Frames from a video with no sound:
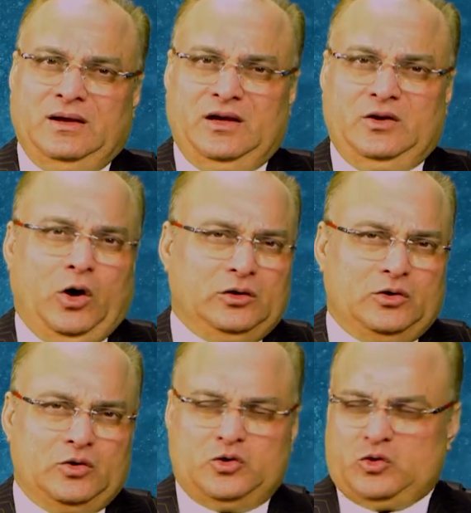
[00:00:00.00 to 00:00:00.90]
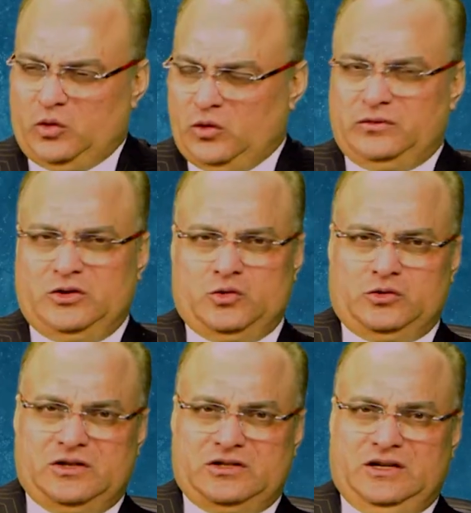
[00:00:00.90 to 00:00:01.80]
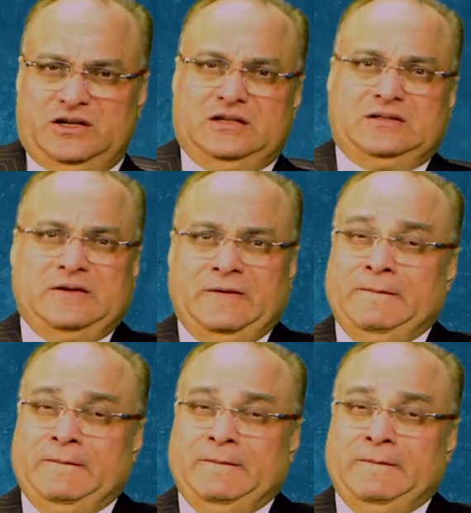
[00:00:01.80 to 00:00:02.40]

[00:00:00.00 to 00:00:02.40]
in order to show off the social status.